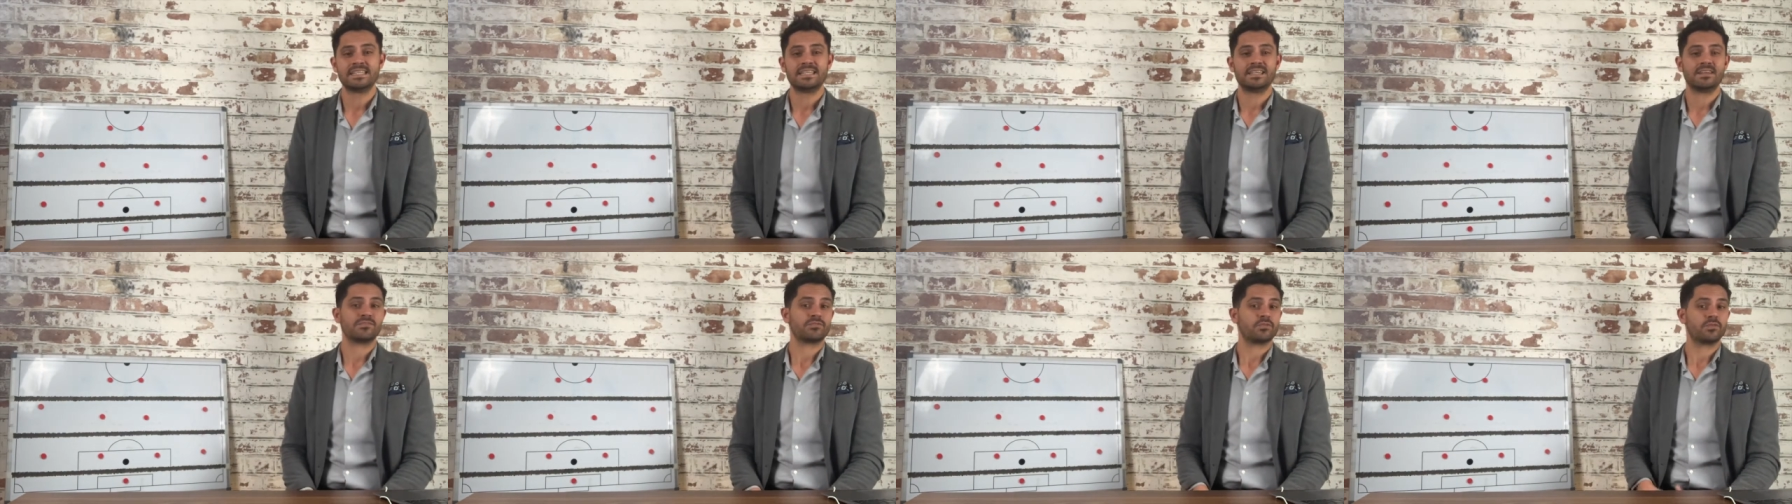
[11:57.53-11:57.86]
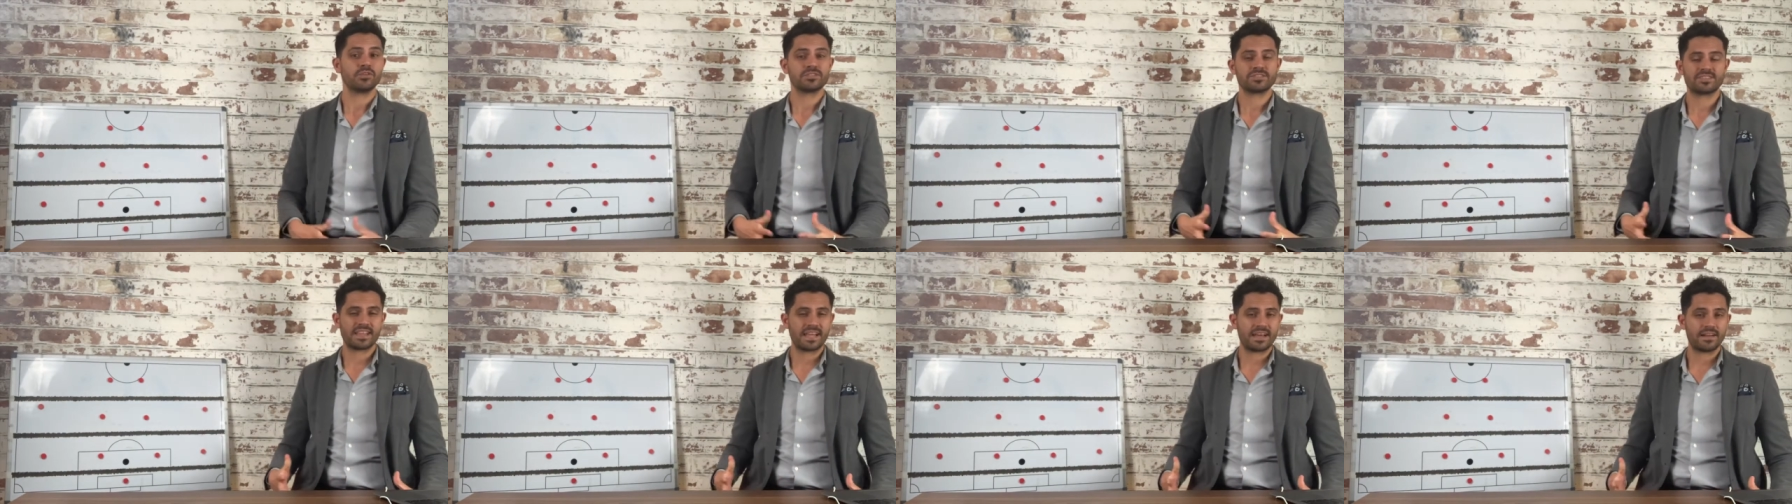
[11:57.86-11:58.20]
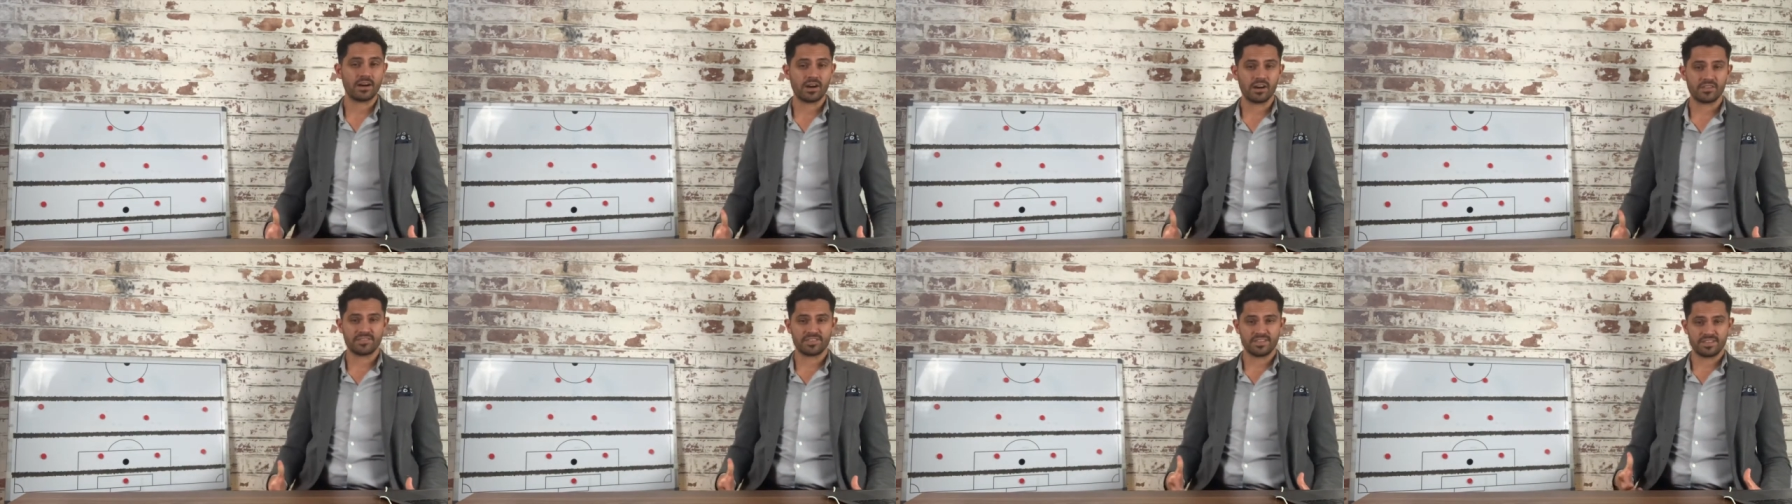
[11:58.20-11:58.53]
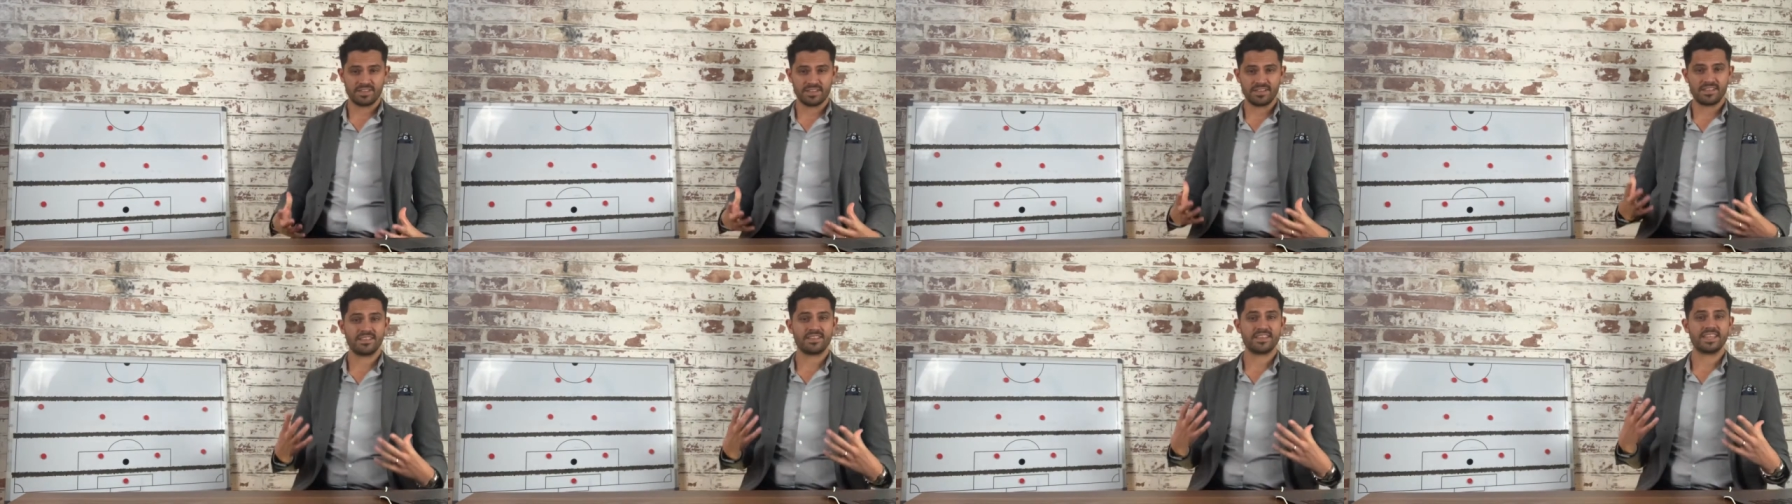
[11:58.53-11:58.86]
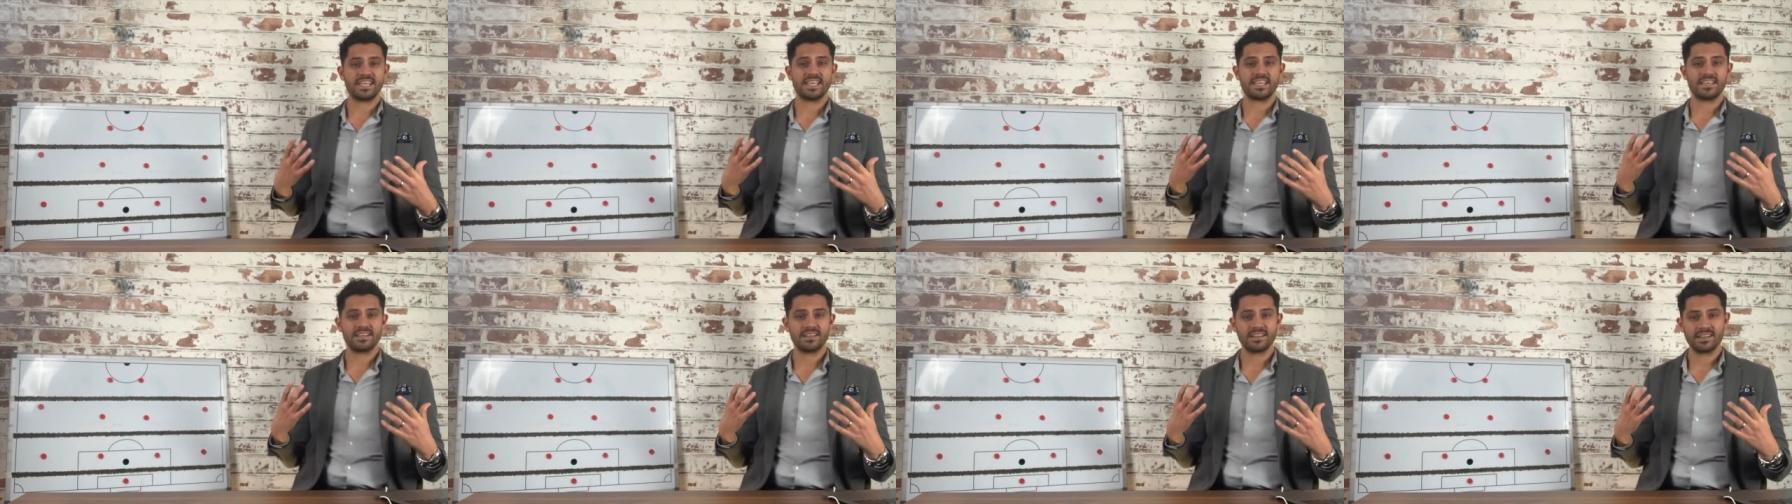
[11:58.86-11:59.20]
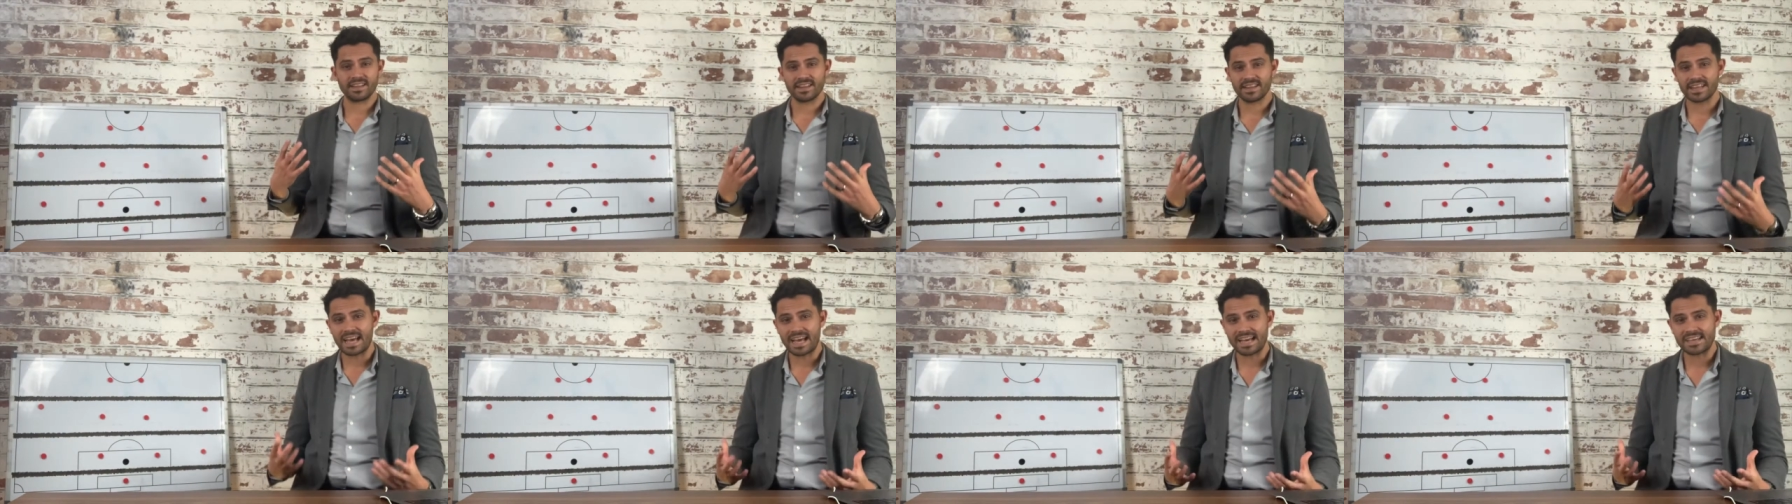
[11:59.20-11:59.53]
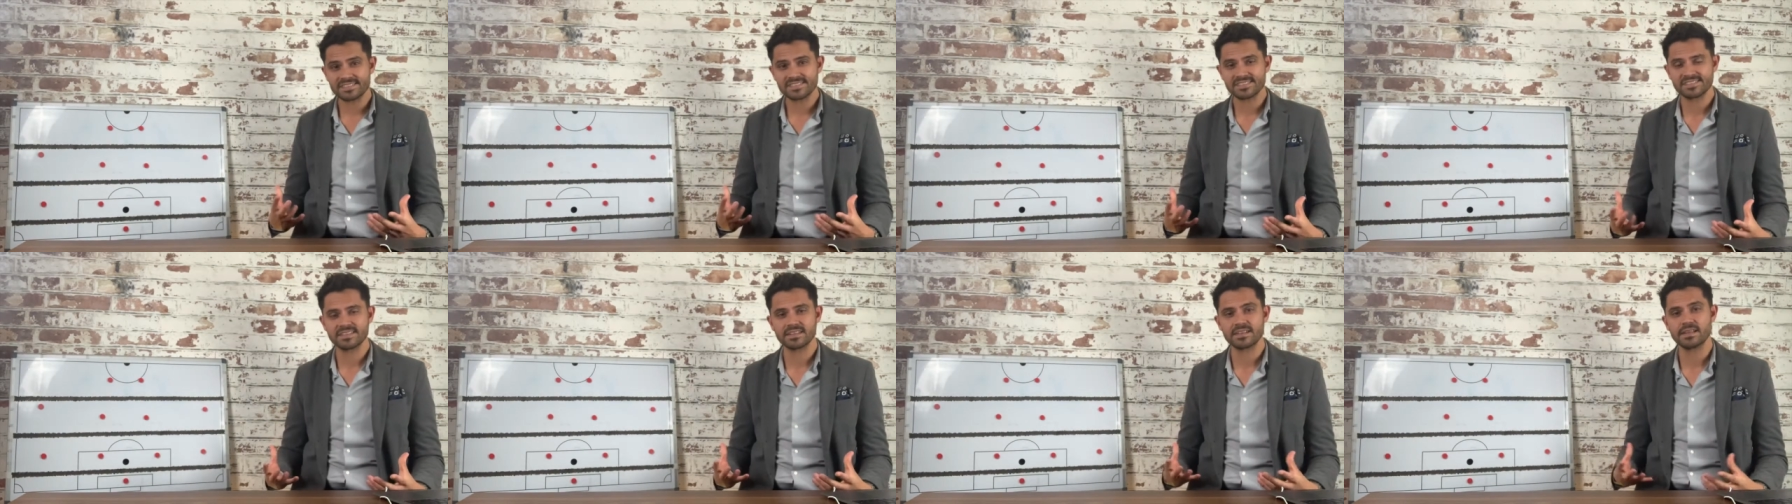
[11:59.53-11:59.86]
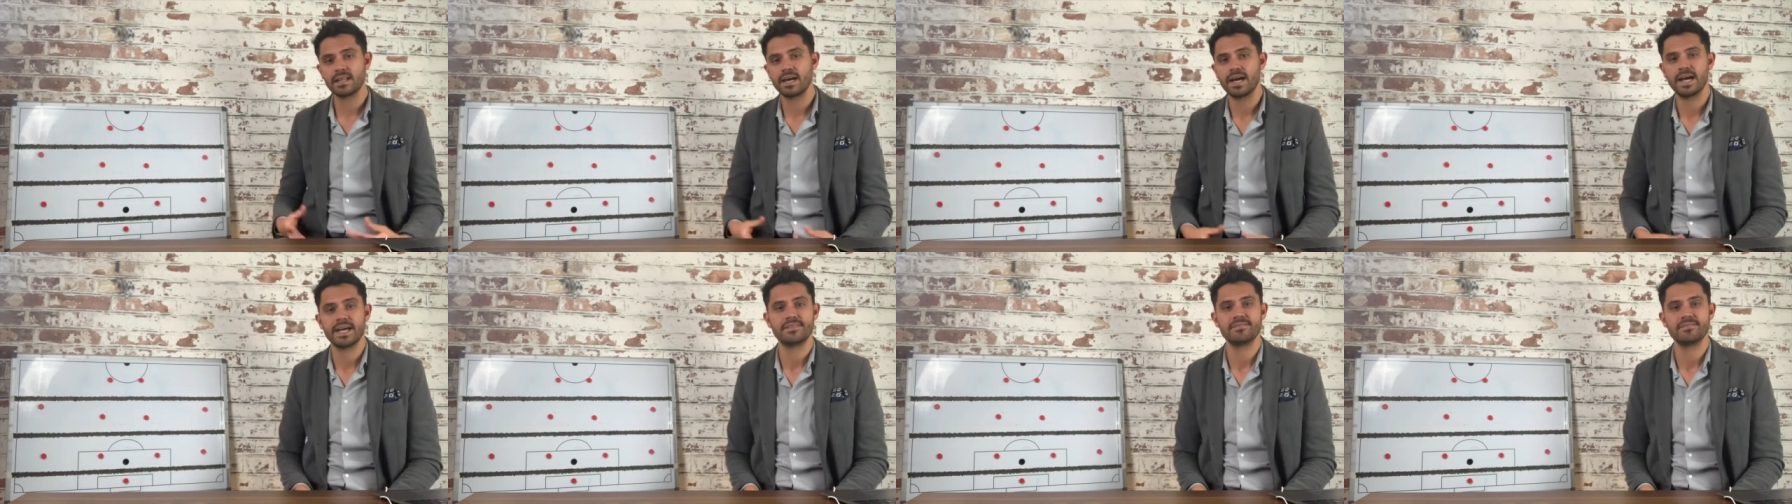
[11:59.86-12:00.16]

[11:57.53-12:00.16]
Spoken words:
Of course, they're often the last line